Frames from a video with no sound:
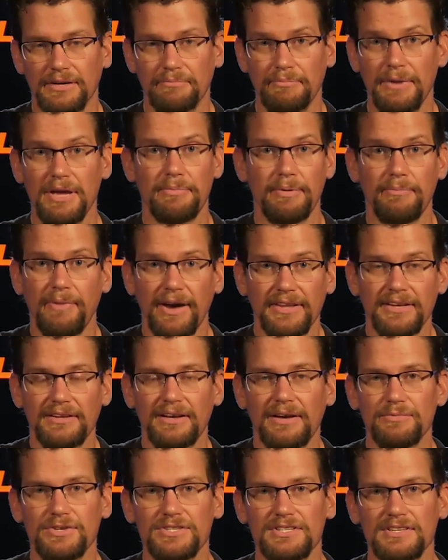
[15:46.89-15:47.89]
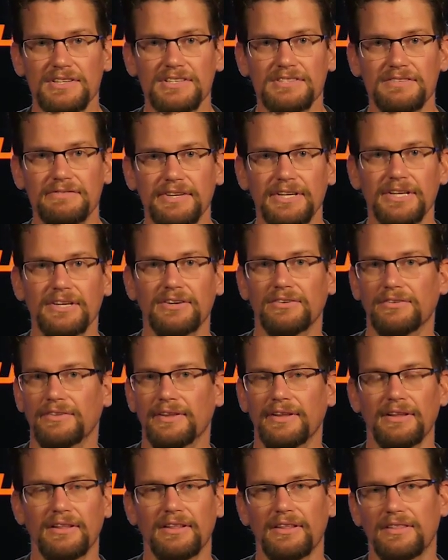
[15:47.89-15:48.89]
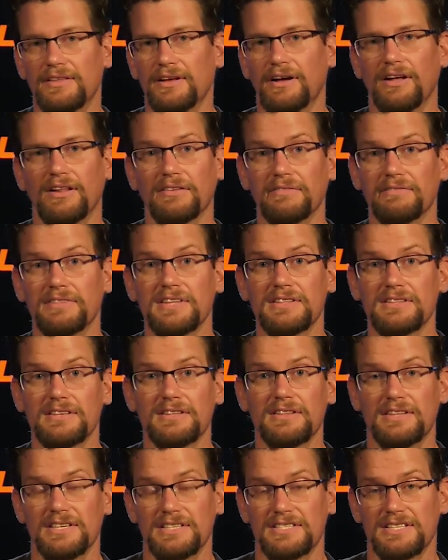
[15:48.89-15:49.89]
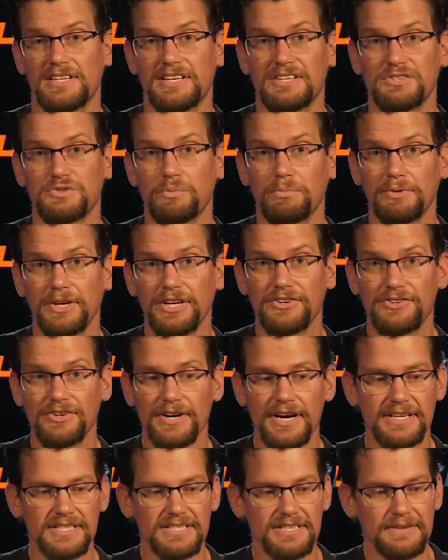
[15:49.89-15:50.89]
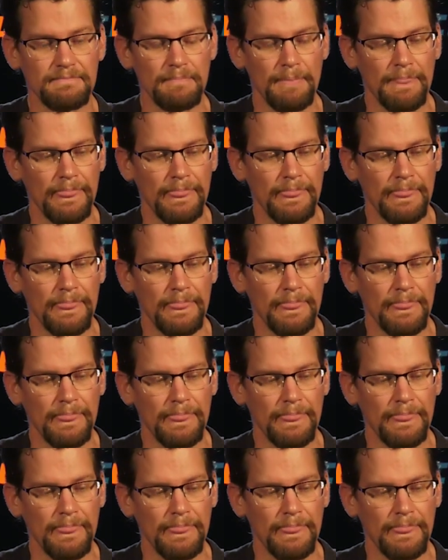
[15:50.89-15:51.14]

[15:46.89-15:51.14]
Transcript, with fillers: And maybe by the time you see this video, the, all of the, these things will be addressed.